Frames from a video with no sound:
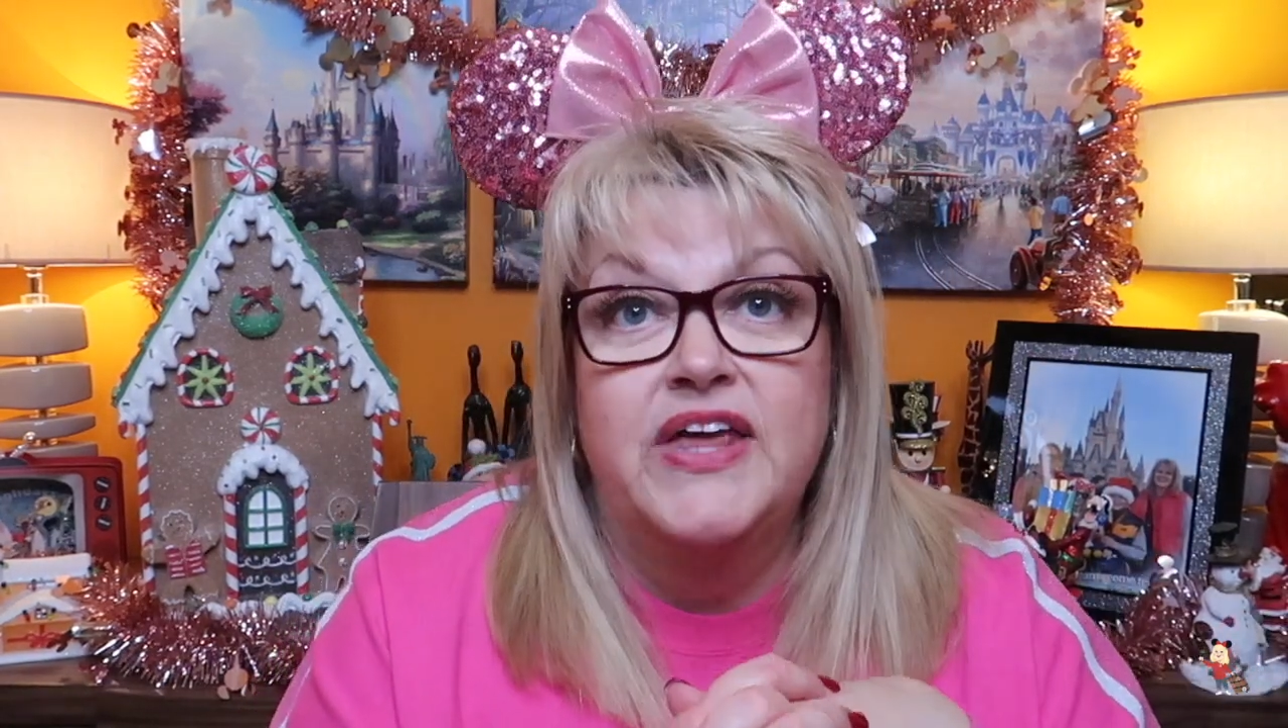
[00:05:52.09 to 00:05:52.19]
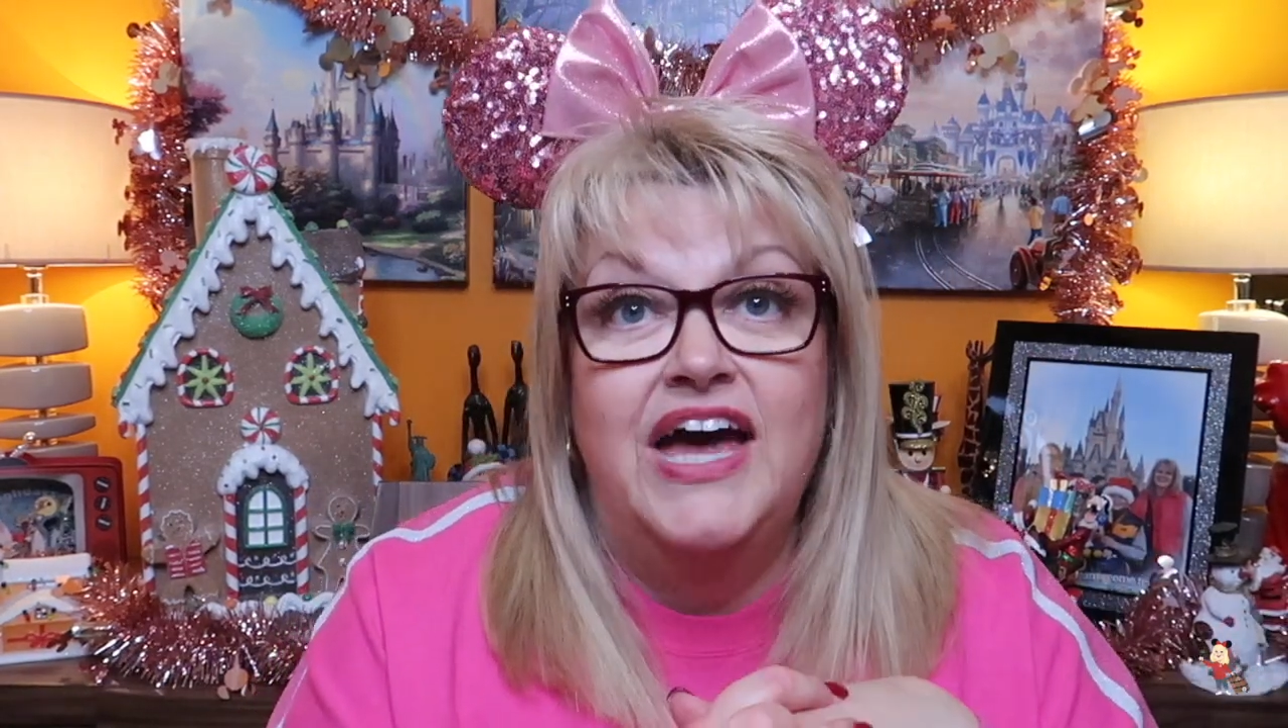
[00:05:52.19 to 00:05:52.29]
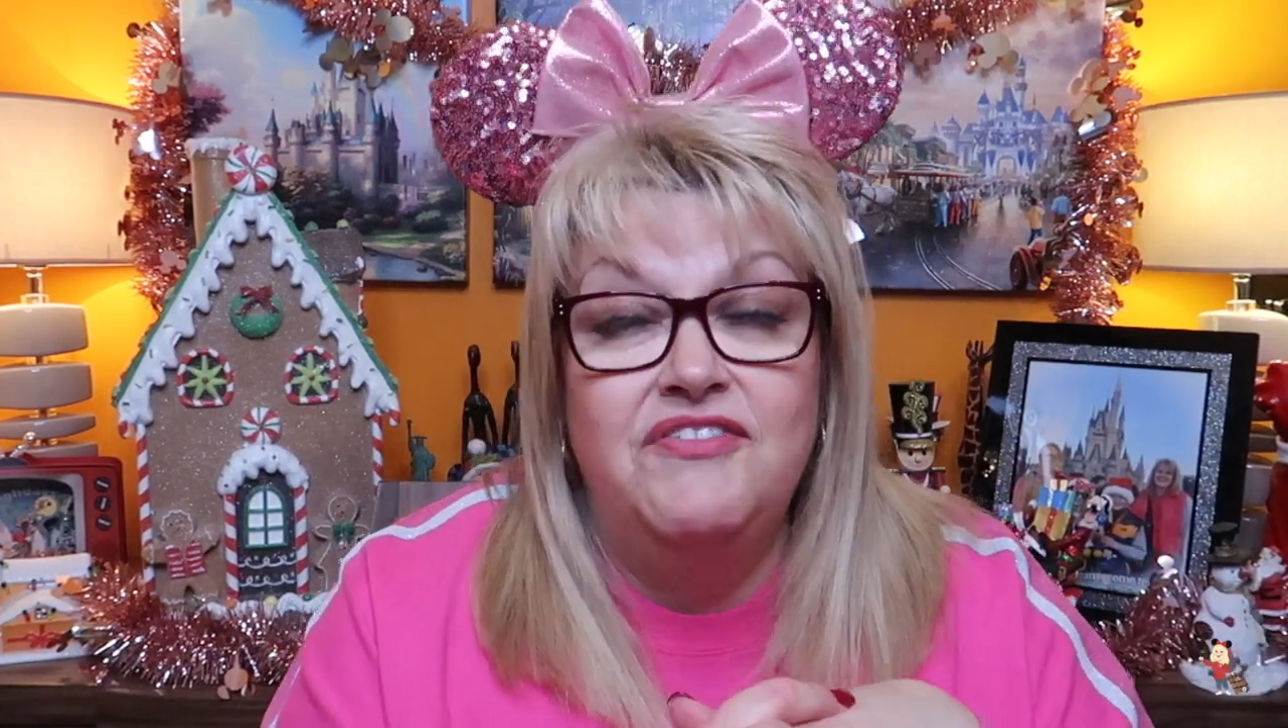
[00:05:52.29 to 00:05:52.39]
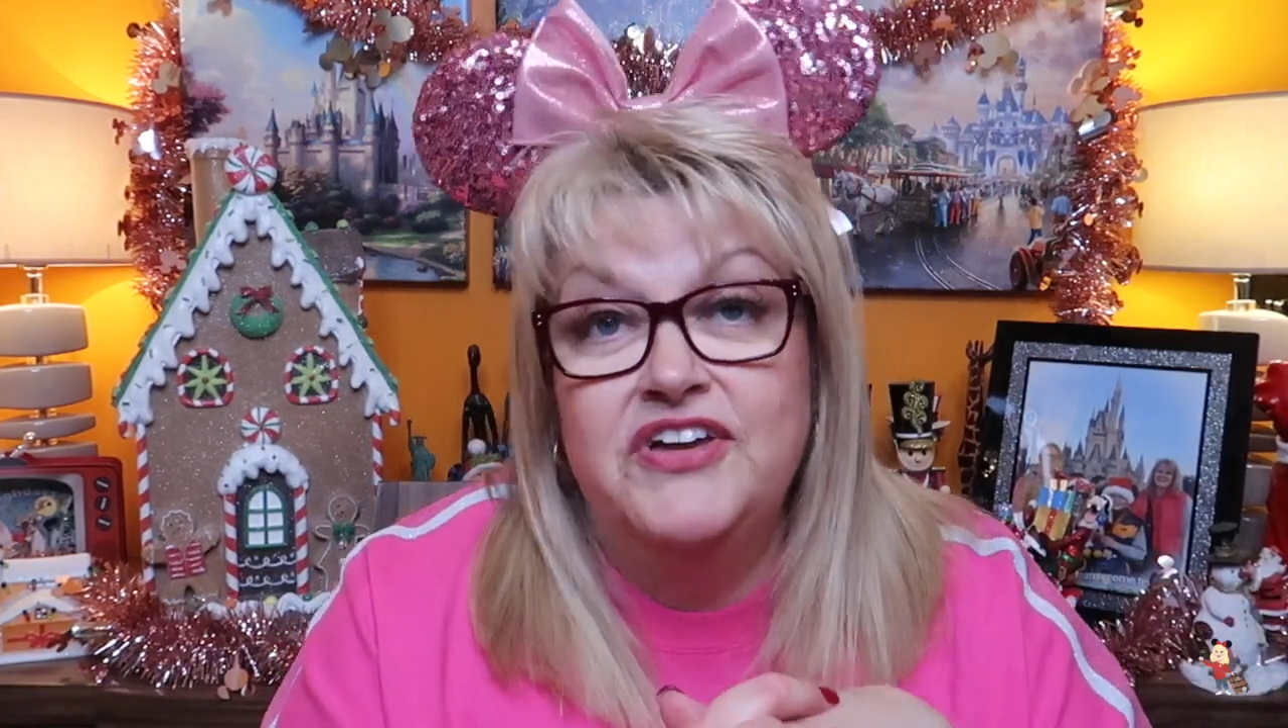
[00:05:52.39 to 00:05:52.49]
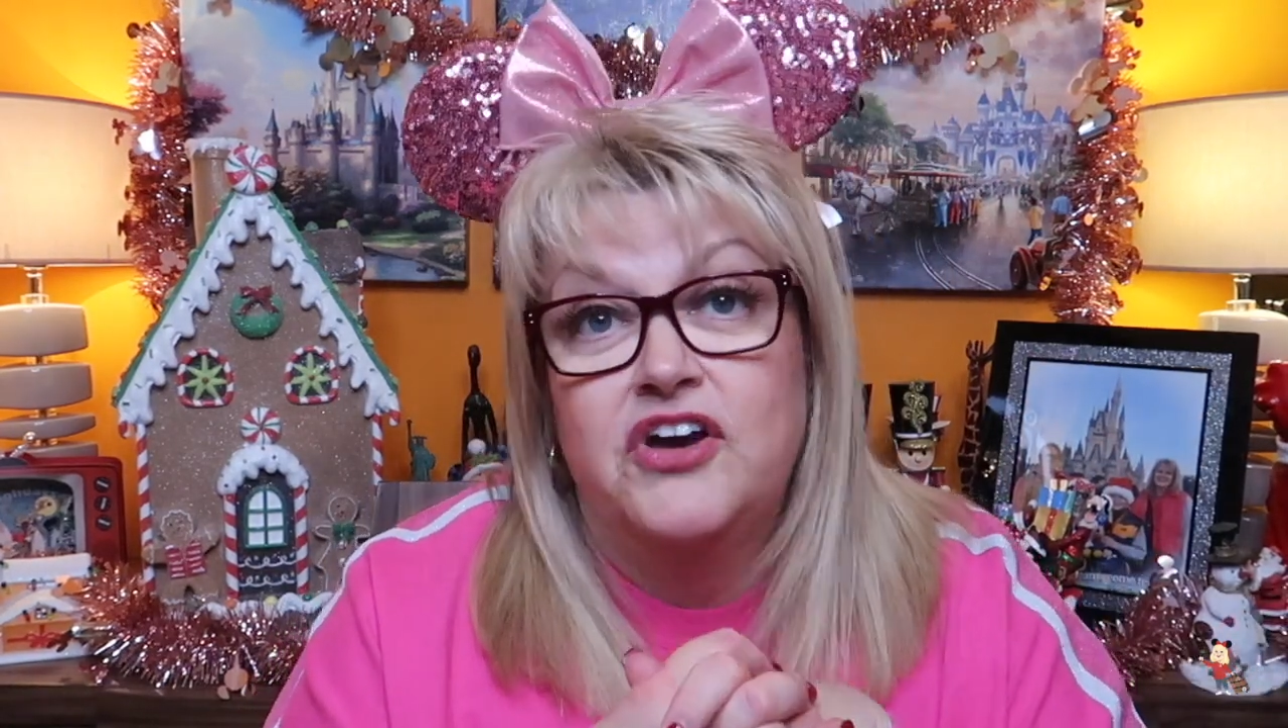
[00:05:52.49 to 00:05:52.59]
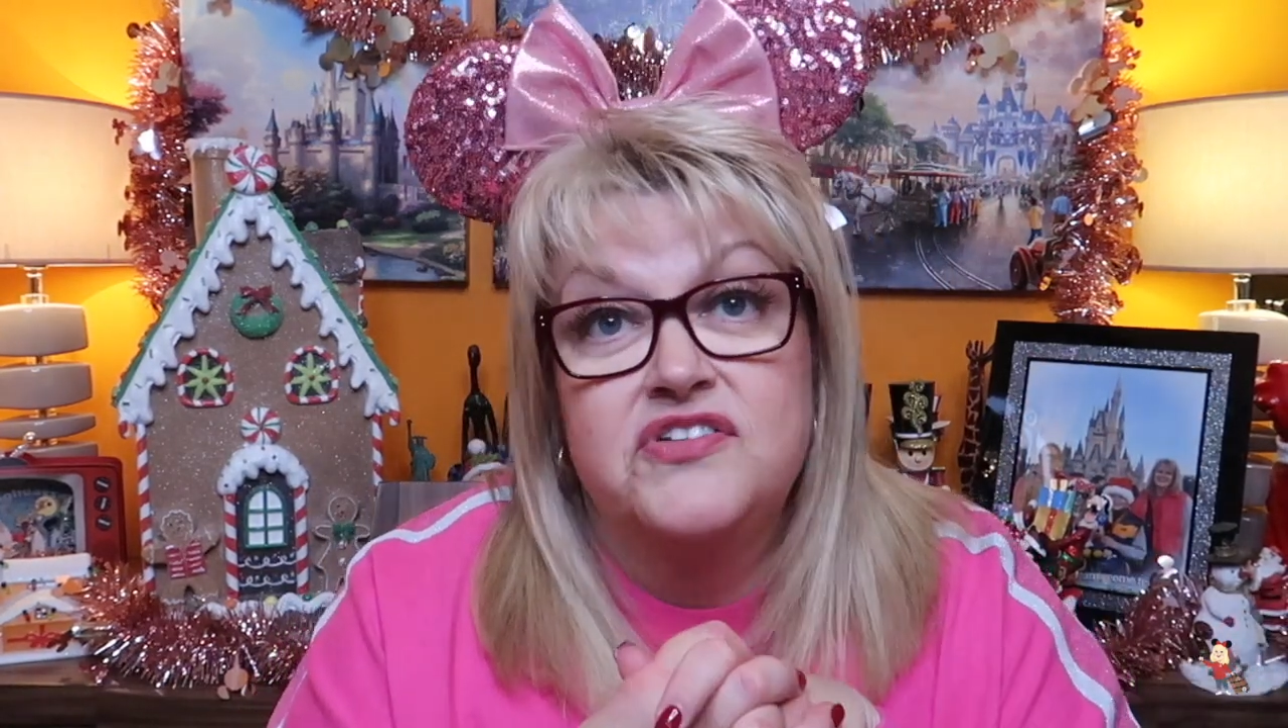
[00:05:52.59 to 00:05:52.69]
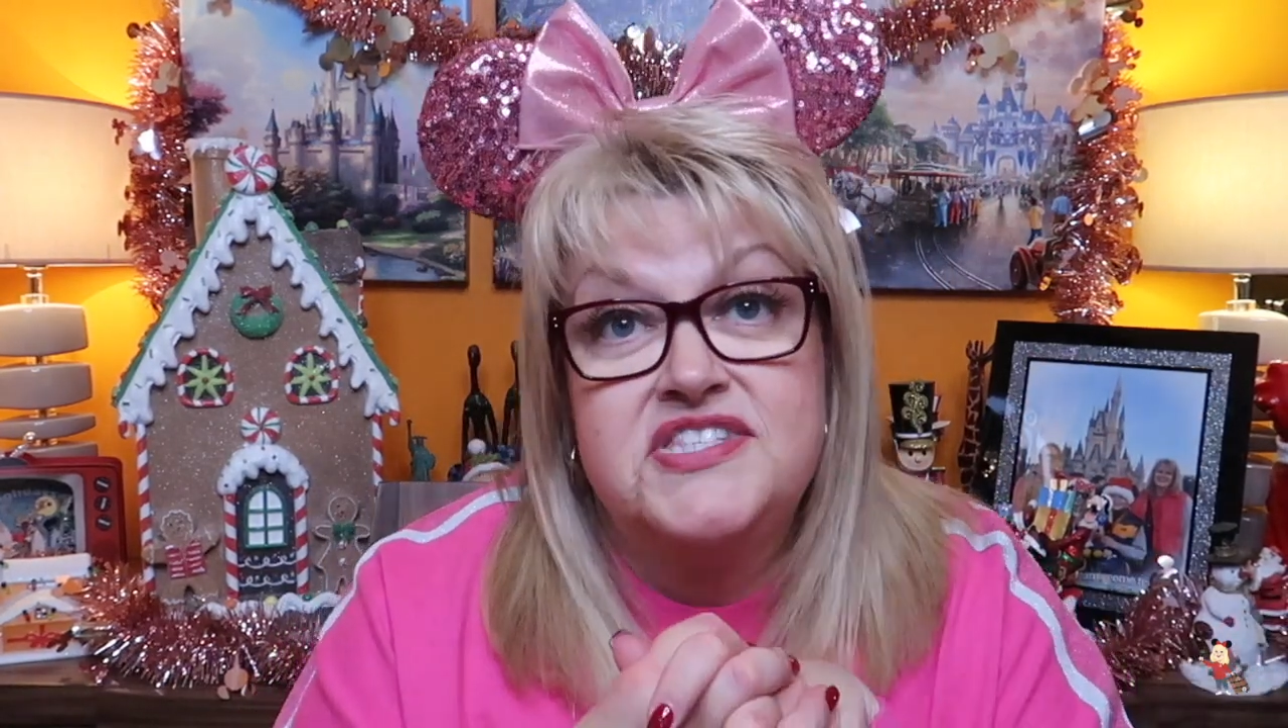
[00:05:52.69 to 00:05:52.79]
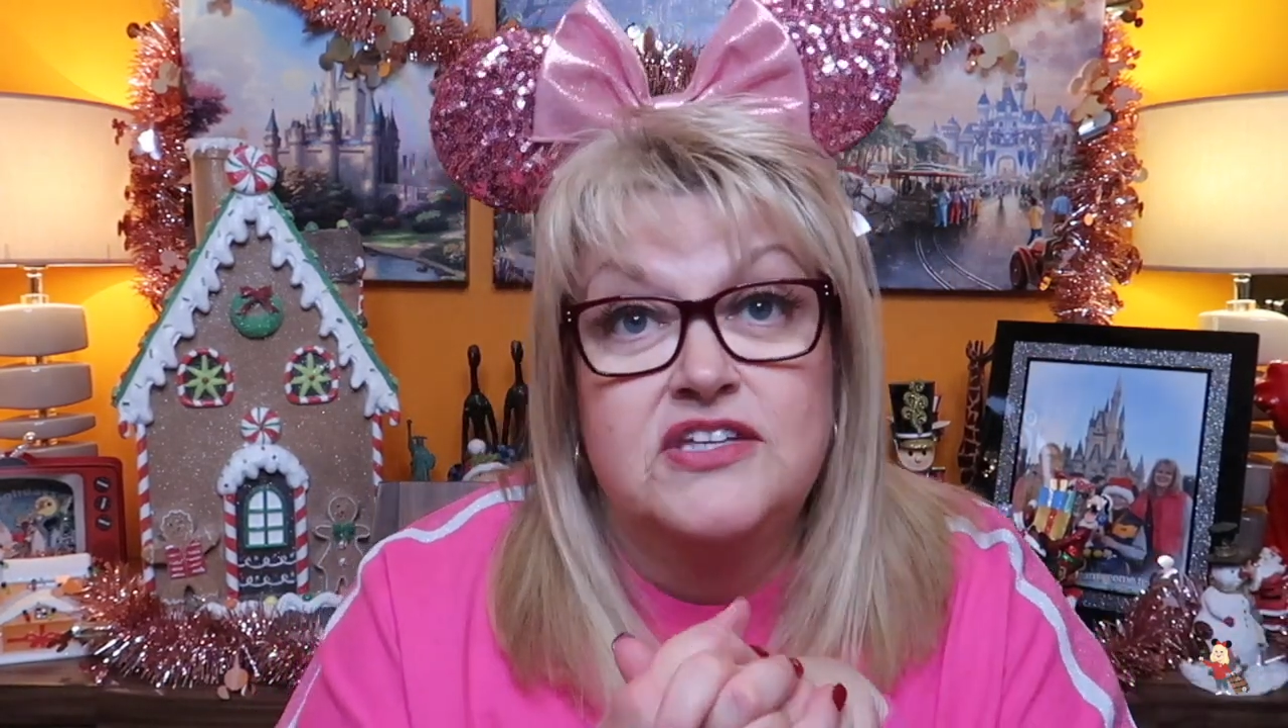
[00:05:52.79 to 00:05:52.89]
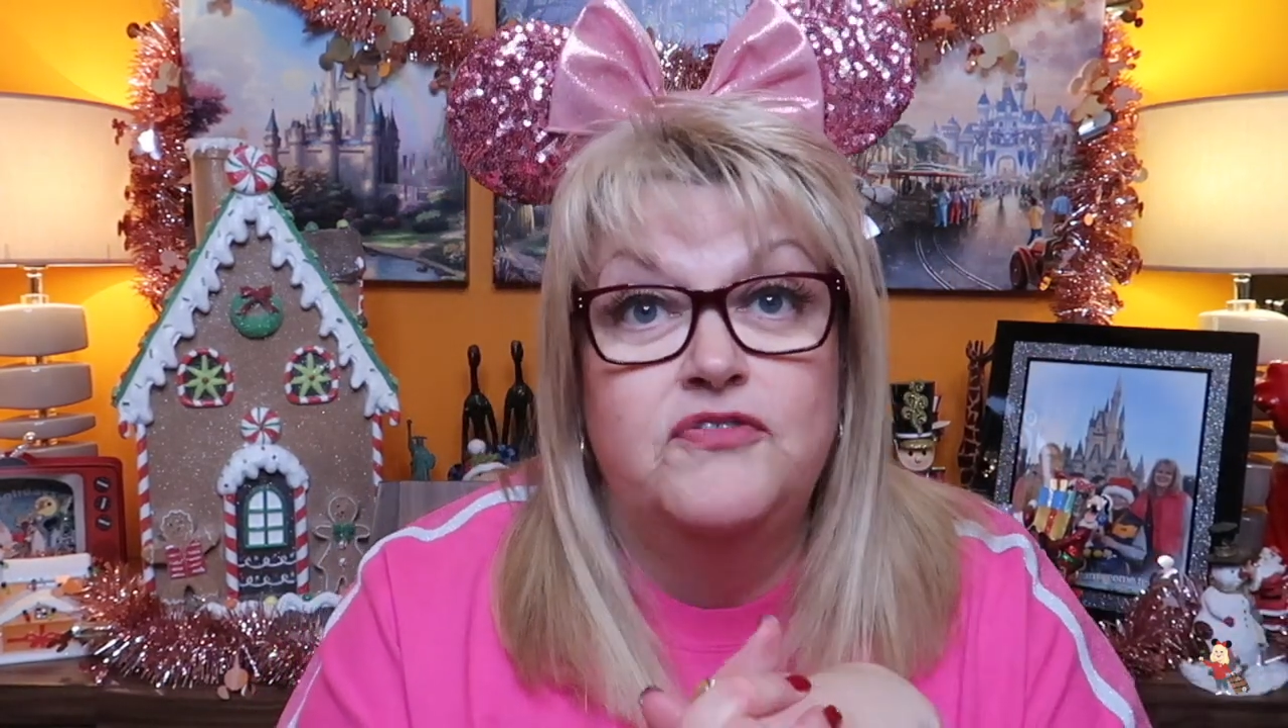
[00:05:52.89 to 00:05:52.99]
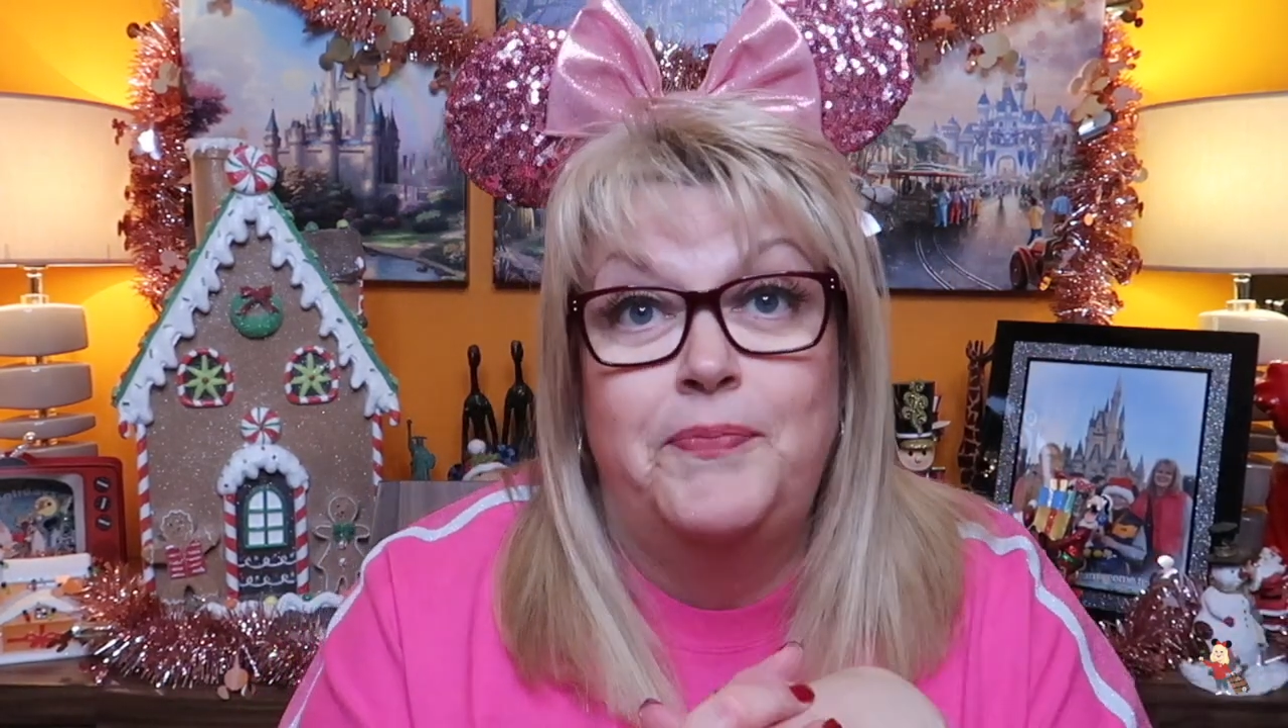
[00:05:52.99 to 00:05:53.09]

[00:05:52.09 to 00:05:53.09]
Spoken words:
Have I got a silver